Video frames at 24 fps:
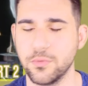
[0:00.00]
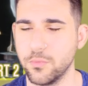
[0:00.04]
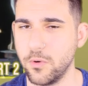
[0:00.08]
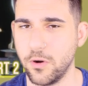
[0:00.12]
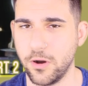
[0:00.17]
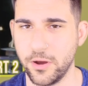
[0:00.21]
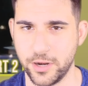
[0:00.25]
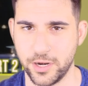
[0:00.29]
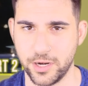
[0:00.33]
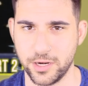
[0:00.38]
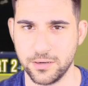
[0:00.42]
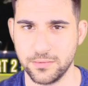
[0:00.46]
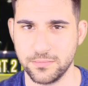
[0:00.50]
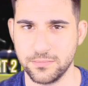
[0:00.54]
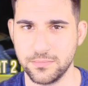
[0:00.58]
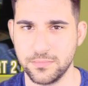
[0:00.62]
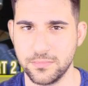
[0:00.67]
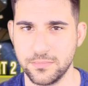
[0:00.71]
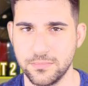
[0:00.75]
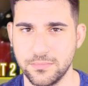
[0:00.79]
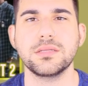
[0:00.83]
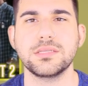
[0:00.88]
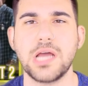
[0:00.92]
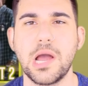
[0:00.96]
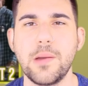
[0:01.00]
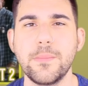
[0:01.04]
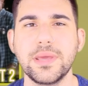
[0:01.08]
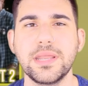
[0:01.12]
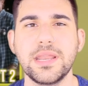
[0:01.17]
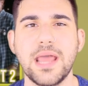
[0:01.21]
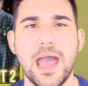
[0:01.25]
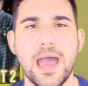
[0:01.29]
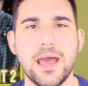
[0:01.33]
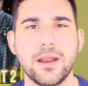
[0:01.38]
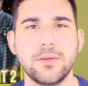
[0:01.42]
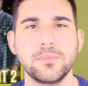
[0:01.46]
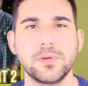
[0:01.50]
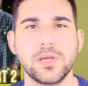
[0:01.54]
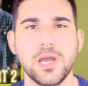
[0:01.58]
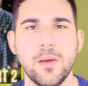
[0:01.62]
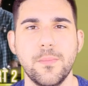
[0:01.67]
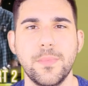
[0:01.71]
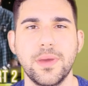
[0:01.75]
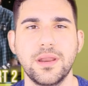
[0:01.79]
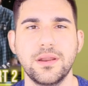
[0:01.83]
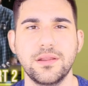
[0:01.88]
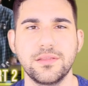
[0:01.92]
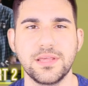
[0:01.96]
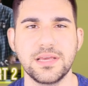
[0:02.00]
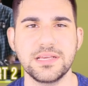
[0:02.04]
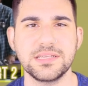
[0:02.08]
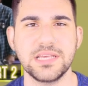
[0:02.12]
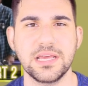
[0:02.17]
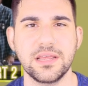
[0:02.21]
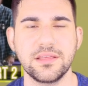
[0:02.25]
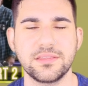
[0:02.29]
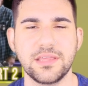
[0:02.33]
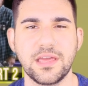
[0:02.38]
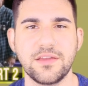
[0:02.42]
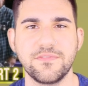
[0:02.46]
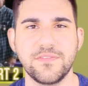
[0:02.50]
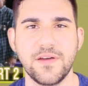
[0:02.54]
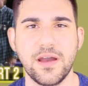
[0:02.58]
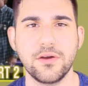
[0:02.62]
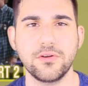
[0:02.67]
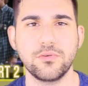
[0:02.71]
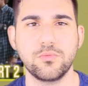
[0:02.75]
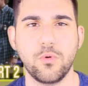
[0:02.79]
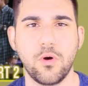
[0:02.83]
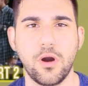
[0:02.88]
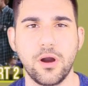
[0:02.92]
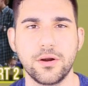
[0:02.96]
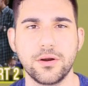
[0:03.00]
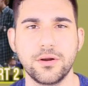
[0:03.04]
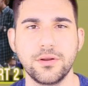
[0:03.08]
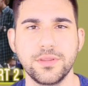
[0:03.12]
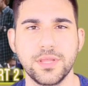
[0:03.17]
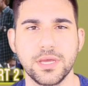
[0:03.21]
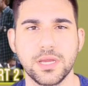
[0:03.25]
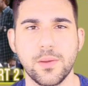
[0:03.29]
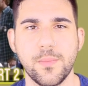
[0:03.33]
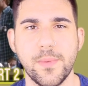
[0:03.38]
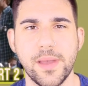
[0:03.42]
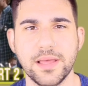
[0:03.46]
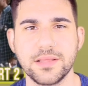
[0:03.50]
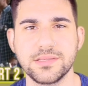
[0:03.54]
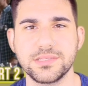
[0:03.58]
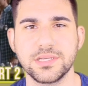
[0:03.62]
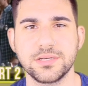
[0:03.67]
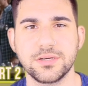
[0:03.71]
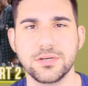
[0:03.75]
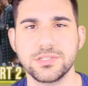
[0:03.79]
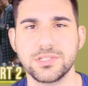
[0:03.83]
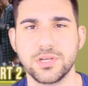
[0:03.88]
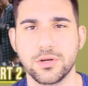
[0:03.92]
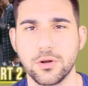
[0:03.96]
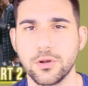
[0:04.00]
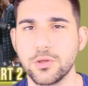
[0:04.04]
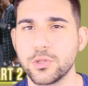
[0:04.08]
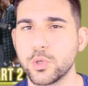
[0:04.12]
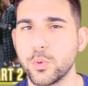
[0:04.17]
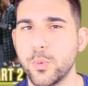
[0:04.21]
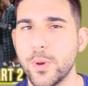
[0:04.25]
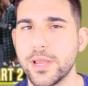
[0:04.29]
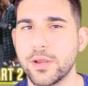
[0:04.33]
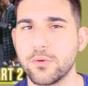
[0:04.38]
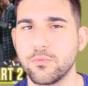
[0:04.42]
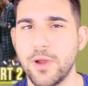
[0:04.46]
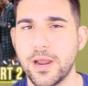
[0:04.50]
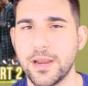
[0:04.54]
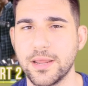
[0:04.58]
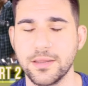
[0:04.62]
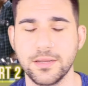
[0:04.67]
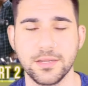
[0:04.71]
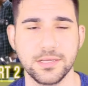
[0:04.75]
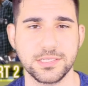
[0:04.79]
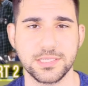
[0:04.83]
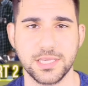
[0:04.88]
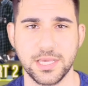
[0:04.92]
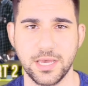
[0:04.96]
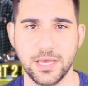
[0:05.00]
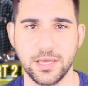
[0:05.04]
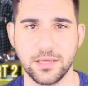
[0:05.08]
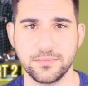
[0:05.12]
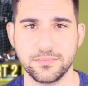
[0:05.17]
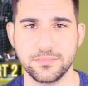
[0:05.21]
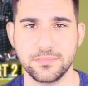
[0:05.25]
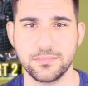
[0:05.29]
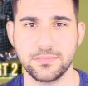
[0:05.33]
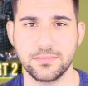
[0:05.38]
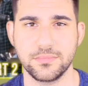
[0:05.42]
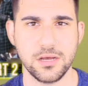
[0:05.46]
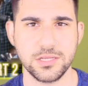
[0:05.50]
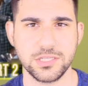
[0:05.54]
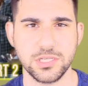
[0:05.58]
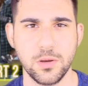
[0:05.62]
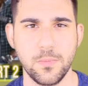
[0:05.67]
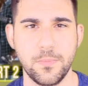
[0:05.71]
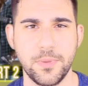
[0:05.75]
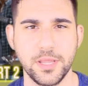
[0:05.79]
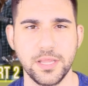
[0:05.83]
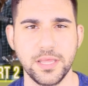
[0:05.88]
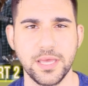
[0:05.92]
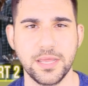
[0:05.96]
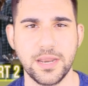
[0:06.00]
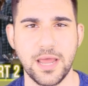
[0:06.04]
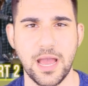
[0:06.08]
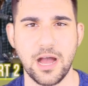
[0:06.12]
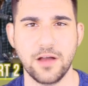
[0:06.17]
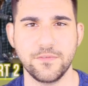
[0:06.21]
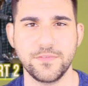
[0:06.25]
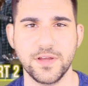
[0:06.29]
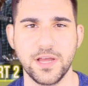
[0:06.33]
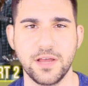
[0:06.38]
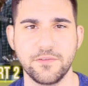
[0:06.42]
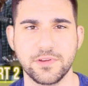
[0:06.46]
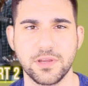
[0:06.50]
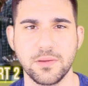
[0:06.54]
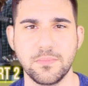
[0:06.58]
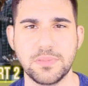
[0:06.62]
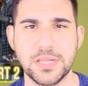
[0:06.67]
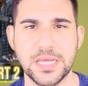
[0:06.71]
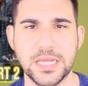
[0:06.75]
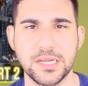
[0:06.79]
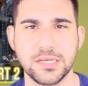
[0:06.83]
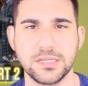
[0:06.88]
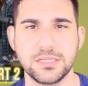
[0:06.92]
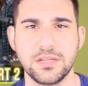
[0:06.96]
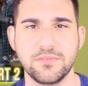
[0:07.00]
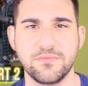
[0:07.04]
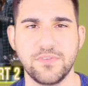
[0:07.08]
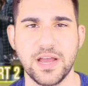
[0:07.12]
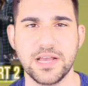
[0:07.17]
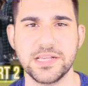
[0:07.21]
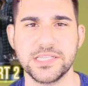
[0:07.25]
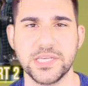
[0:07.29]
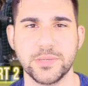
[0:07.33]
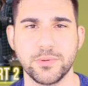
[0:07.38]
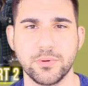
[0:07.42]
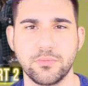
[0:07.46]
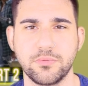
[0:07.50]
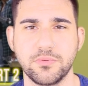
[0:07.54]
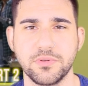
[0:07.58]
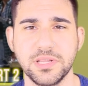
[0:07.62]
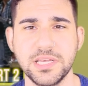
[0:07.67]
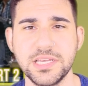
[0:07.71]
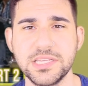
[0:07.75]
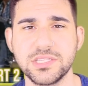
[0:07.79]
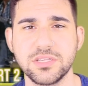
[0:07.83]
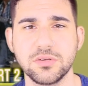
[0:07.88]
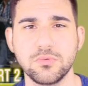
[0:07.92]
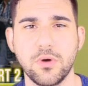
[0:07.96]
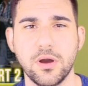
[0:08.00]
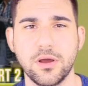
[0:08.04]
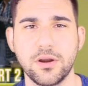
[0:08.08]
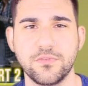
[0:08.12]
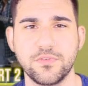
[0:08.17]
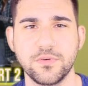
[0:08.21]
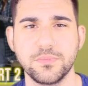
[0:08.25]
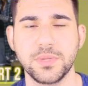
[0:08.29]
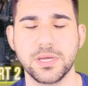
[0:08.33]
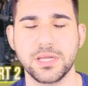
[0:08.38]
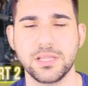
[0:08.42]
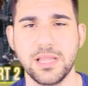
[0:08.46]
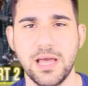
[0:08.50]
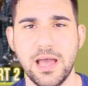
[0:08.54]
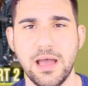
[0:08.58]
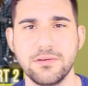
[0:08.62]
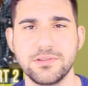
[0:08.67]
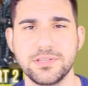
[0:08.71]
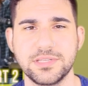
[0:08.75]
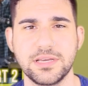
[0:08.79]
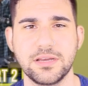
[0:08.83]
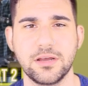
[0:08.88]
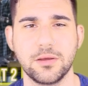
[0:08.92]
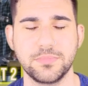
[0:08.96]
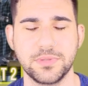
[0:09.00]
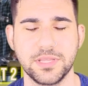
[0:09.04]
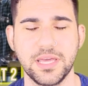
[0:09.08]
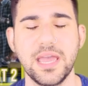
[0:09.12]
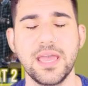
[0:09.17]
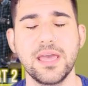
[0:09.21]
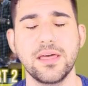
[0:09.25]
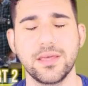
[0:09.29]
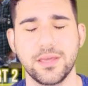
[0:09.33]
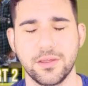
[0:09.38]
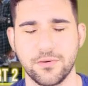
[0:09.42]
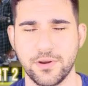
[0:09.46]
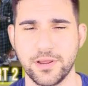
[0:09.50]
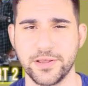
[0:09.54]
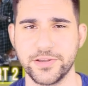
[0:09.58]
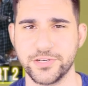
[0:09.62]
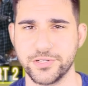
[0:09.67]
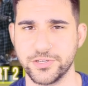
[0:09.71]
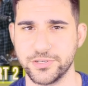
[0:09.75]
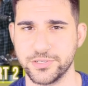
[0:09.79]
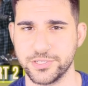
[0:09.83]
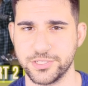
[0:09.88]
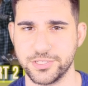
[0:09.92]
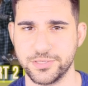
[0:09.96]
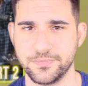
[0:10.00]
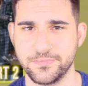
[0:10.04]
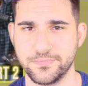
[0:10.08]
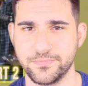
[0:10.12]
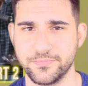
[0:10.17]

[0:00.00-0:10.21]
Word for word: the water. Tommy and Adam come in and they say that they found water in the command center's earthquake readiness kit. Also, Billy and Alpha have completed a device that will release the water from the cloud to help the alien rangers.